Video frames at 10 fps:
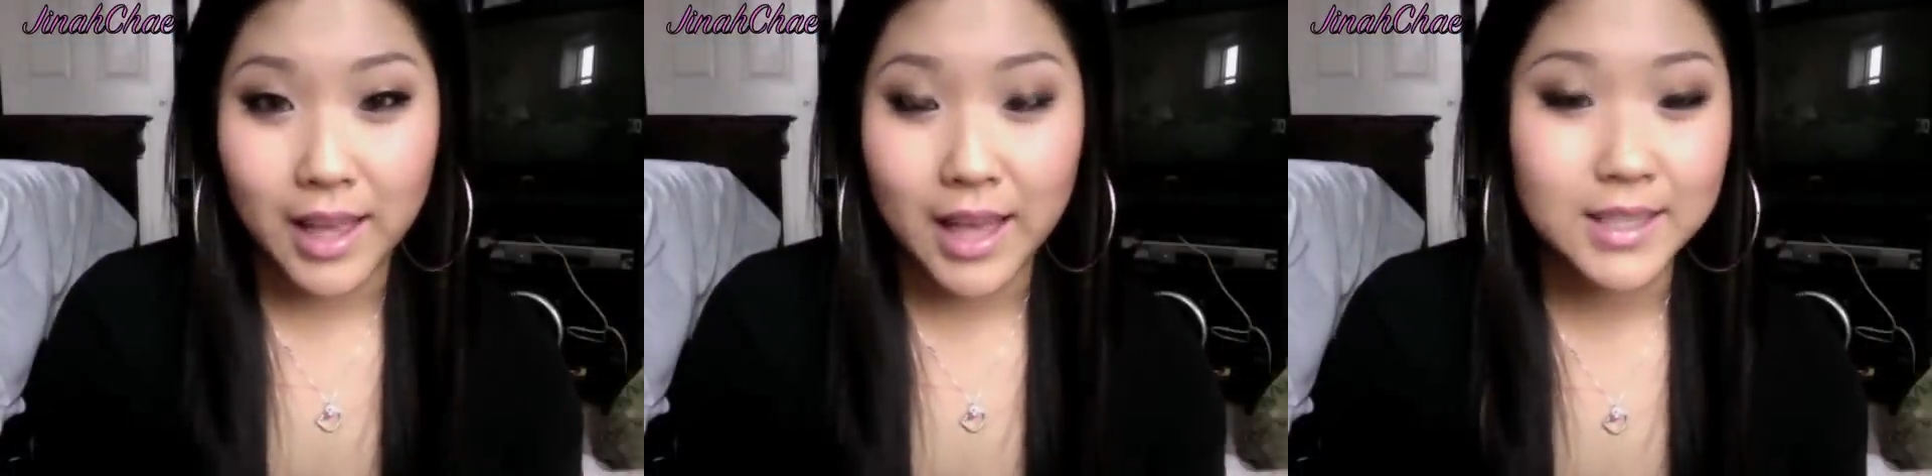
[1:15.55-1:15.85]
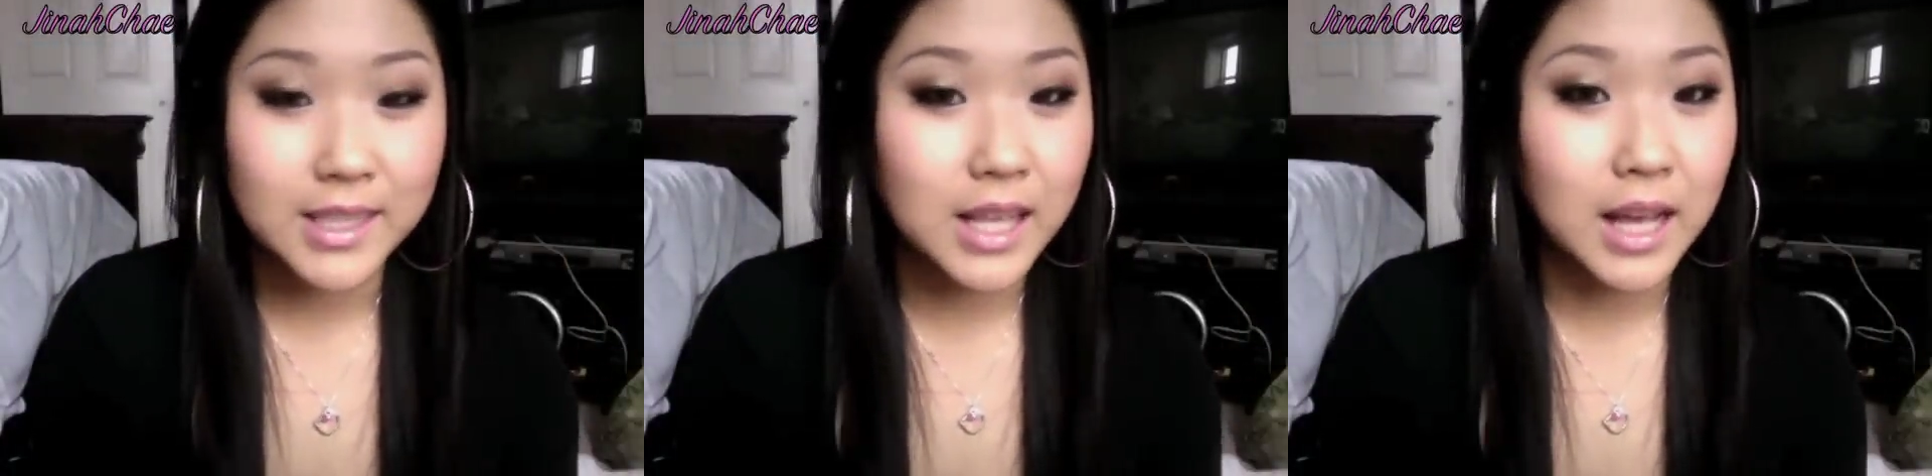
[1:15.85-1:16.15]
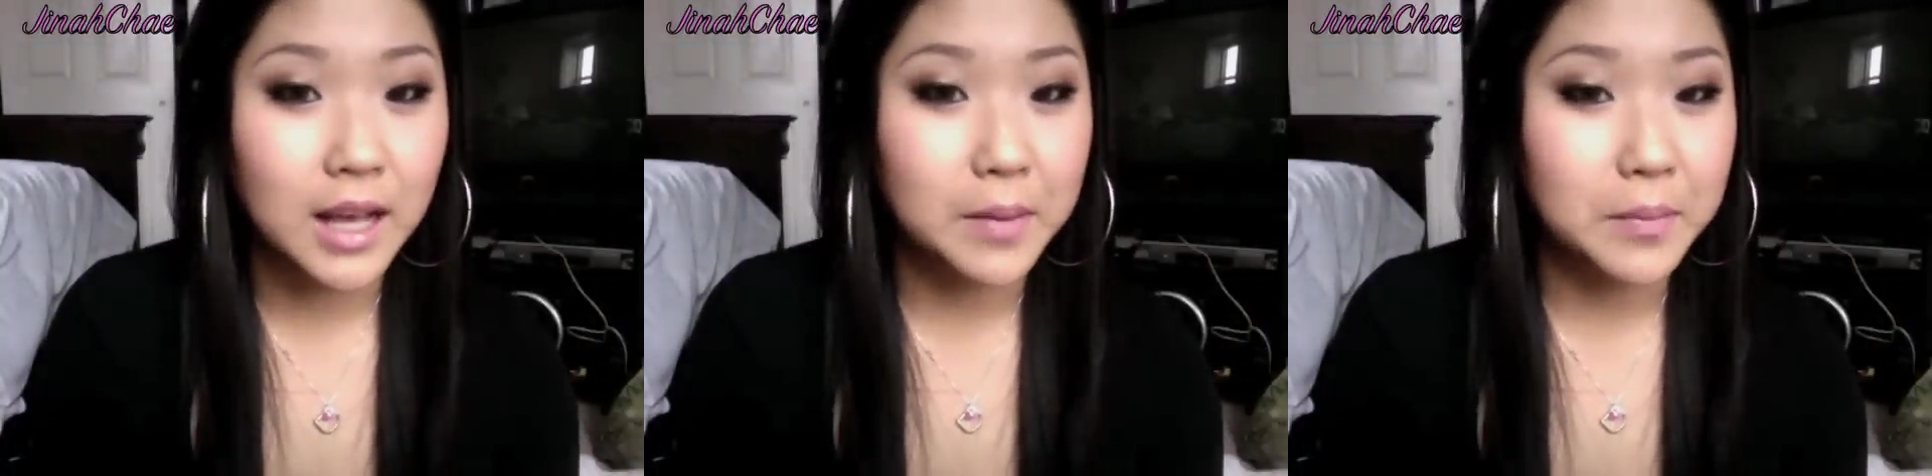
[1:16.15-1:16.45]
And
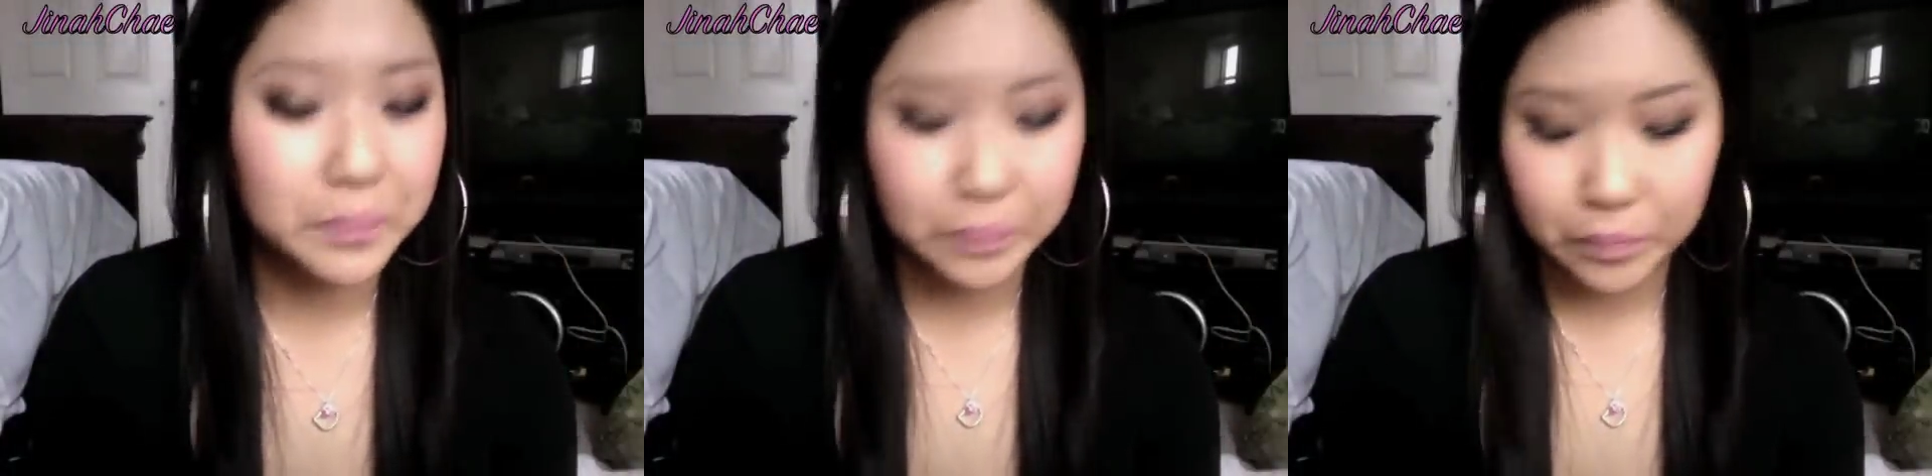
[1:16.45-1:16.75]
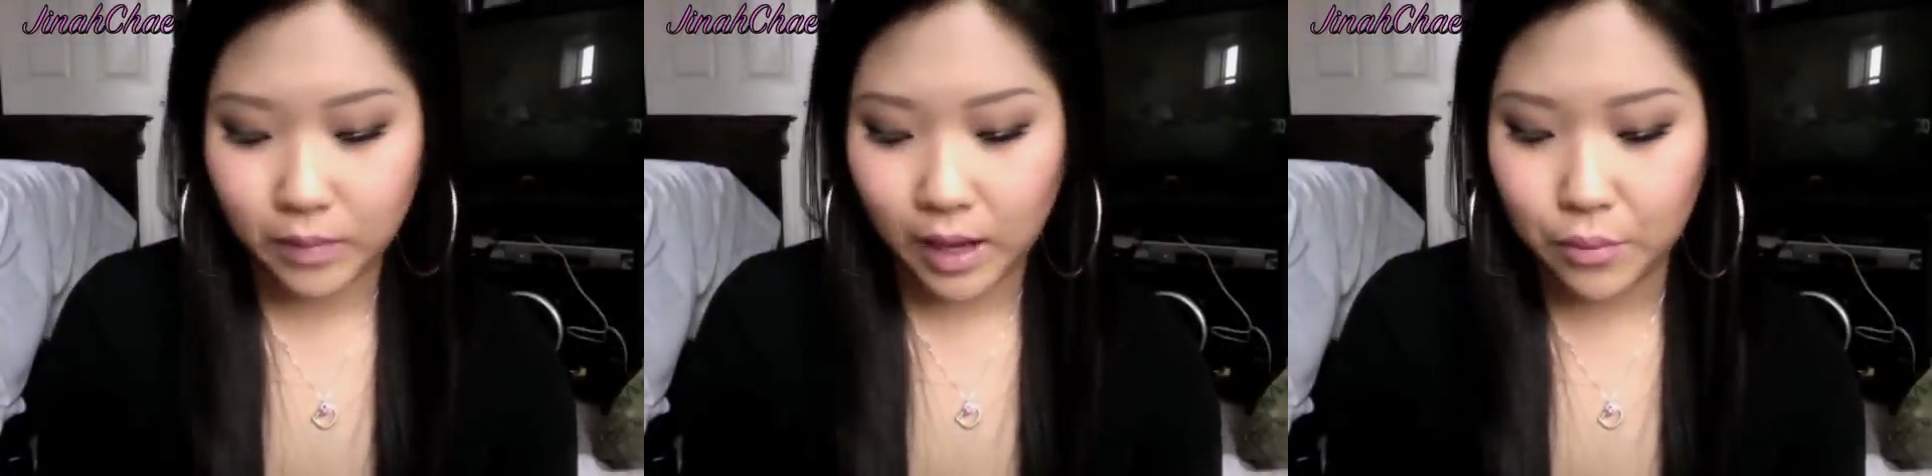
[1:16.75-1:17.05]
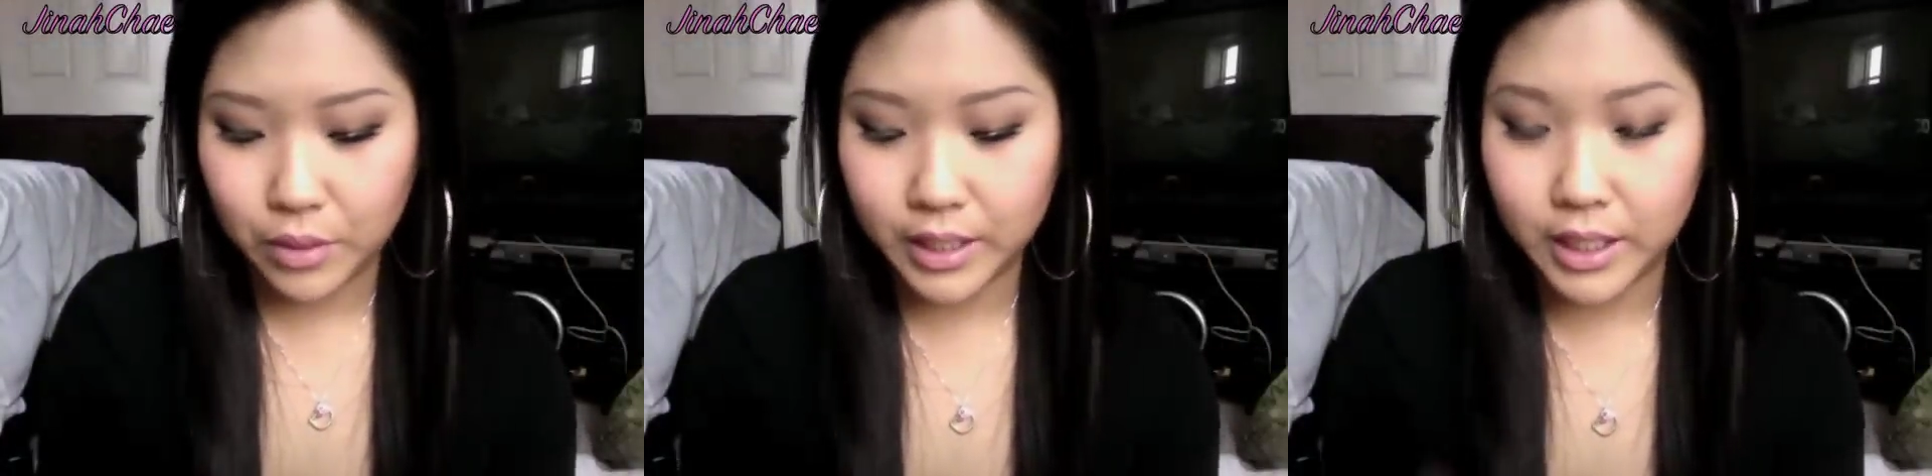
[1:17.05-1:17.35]
I
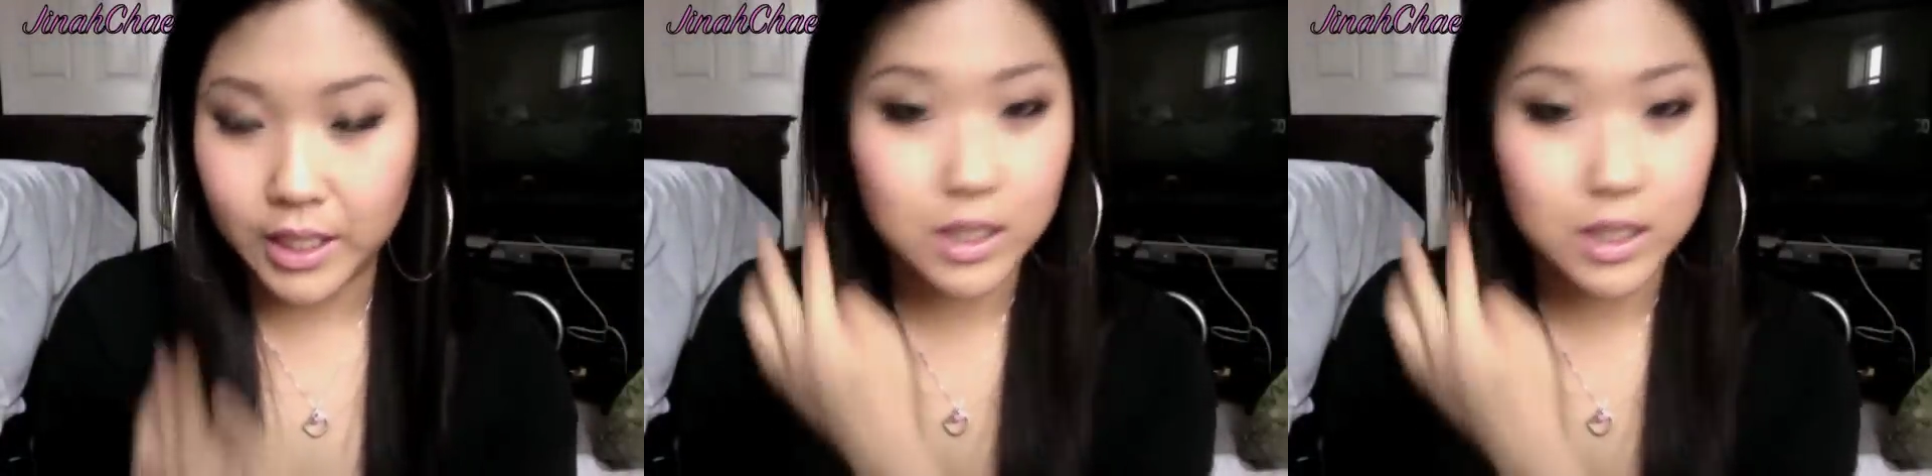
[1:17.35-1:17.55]
really